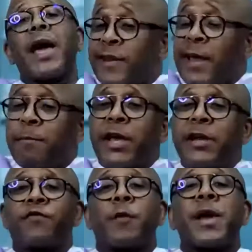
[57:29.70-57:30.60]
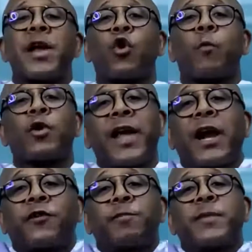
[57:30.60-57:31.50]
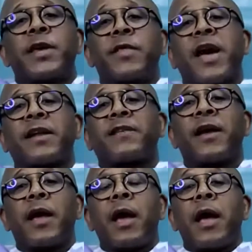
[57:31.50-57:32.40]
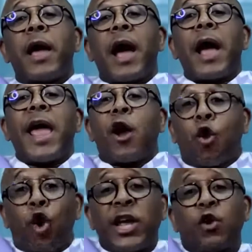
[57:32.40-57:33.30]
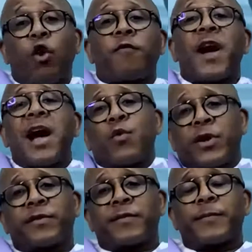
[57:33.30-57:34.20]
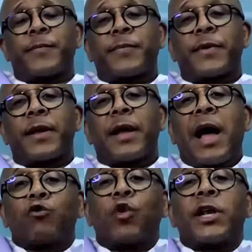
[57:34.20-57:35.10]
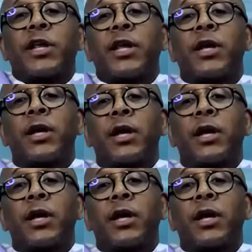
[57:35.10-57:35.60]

same lady from Engobo tells me that a colleague of ours actually,